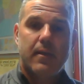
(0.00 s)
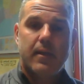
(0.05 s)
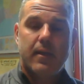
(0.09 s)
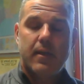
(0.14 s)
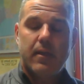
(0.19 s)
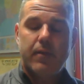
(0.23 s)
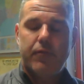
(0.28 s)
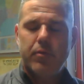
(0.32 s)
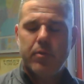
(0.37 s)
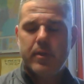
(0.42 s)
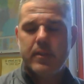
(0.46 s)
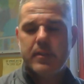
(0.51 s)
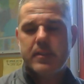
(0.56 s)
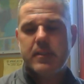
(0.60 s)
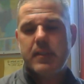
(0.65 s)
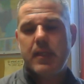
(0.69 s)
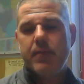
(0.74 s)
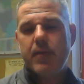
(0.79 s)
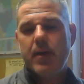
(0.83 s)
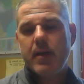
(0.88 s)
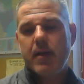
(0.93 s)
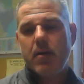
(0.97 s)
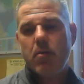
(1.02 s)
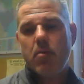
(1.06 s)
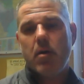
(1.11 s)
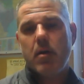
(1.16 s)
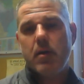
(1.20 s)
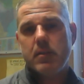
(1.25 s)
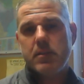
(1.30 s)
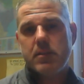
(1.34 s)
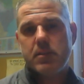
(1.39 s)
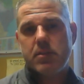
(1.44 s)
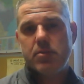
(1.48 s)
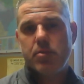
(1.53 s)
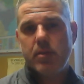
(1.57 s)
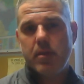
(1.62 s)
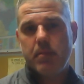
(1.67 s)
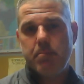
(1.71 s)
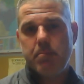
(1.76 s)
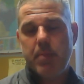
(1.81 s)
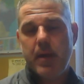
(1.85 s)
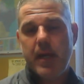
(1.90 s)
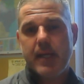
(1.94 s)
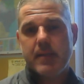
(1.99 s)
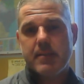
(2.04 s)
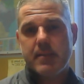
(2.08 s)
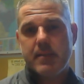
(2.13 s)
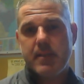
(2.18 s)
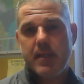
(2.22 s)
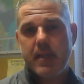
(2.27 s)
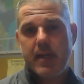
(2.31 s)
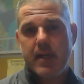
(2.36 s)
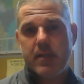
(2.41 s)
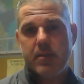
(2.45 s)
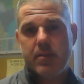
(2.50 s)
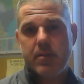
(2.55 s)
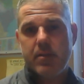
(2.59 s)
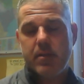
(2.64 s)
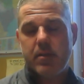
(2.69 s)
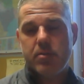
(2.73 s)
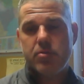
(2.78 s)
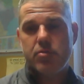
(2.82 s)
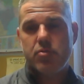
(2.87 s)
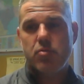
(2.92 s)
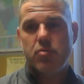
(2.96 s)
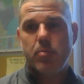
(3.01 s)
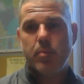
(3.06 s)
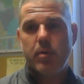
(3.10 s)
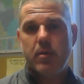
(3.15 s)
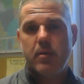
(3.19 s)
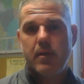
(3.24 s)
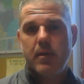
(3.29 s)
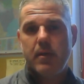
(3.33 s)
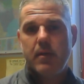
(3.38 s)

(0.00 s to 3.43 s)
And if you can save on cost, you can pass that on to the consumer